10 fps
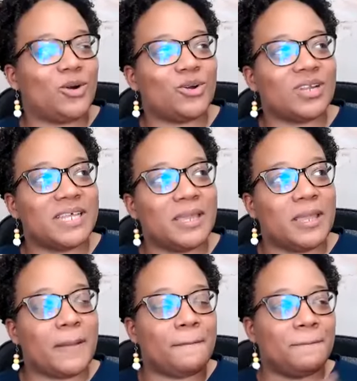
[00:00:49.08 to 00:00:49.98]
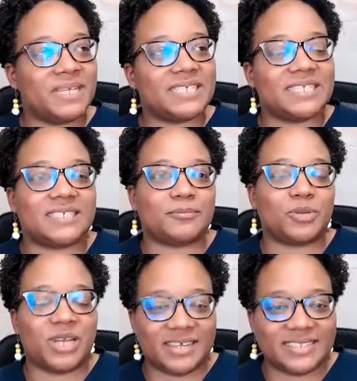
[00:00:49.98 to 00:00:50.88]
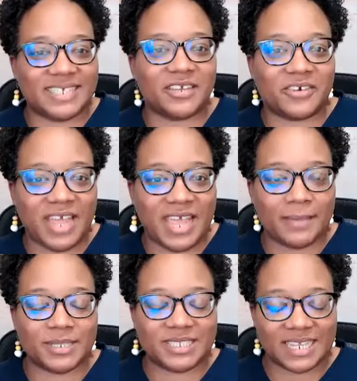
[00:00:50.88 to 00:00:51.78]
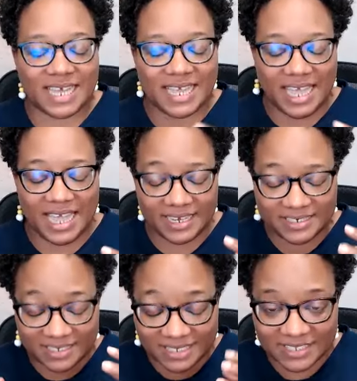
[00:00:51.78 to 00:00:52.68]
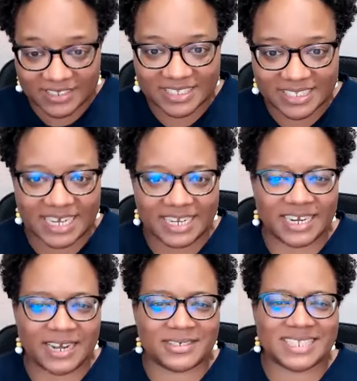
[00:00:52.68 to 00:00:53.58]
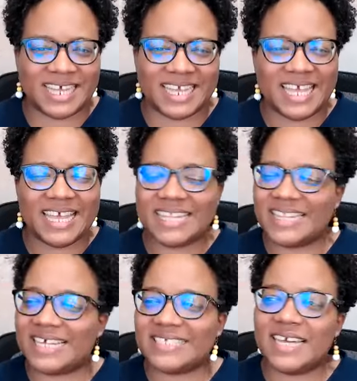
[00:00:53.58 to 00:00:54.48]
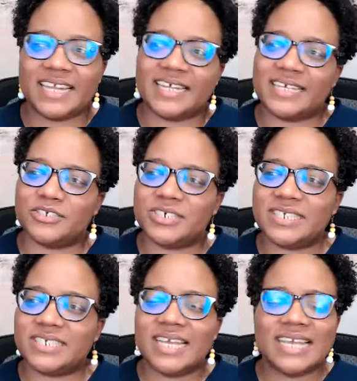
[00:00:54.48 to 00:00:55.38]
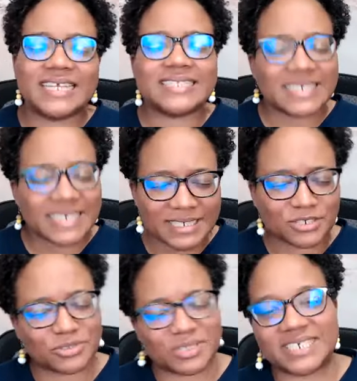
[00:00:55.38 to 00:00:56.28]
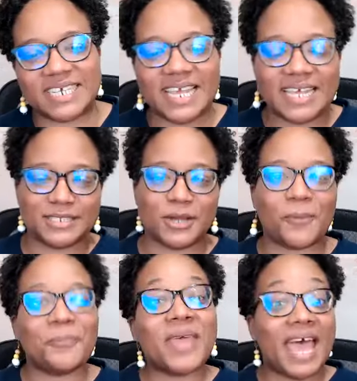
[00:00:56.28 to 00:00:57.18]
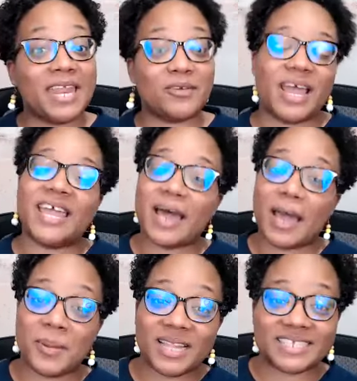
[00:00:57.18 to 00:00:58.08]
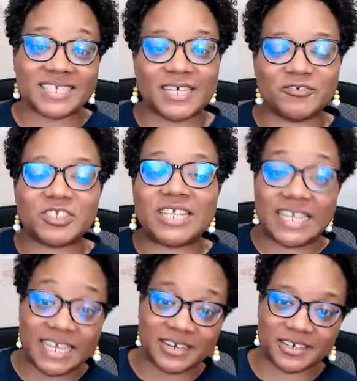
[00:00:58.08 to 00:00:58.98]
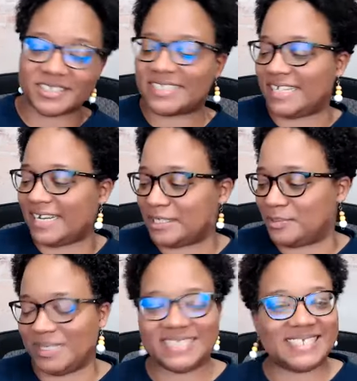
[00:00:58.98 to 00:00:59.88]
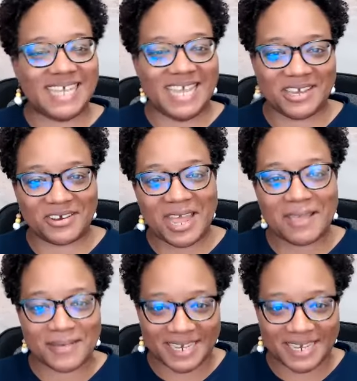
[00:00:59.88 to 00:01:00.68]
totally mispronouncing your name until I actually looked at it and I was like, that's not Estridge, it's Eastridge. So anyway, I apologize for the years that I spent saying your name